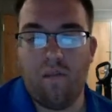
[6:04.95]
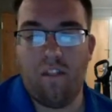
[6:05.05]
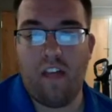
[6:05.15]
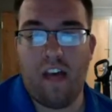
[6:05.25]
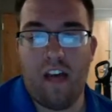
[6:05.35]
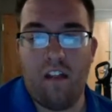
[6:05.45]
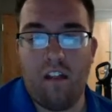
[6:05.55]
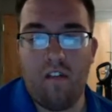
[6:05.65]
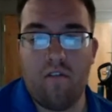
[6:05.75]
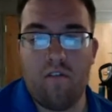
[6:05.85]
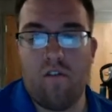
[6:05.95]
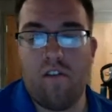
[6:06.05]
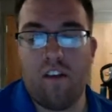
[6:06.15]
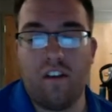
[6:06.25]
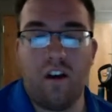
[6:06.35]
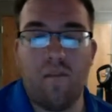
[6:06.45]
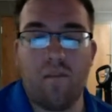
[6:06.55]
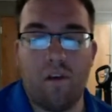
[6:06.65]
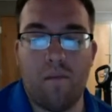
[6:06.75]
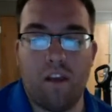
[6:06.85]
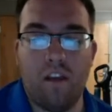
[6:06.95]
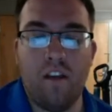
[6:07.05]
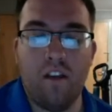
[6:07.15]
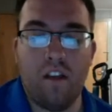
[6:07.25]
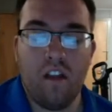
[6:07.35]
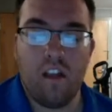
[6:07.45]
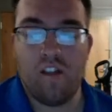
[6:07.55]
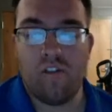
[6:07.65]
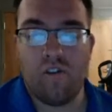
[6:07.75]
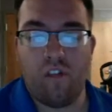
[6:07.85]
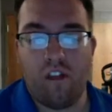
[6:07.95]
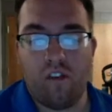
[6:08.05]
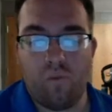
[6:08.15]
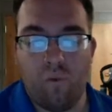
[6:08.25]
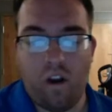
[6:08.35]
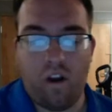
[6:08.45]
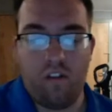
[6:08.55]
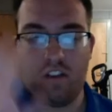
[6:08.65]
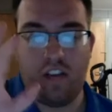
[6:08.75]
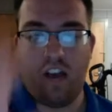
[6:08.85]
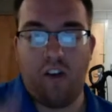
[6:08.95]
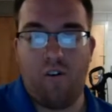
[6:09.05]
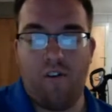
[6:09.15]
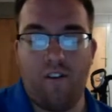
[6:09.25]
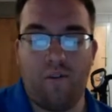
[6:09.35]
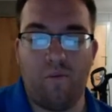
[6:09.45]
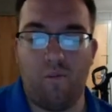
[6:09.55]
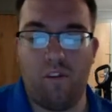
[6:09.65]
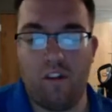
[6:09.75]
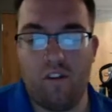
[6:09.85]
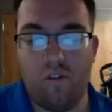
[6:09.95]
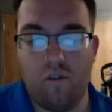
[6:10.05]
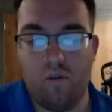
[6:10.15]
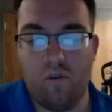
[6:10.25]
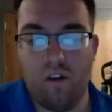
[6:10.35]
that level of income coming in, and so that's where these categories will need to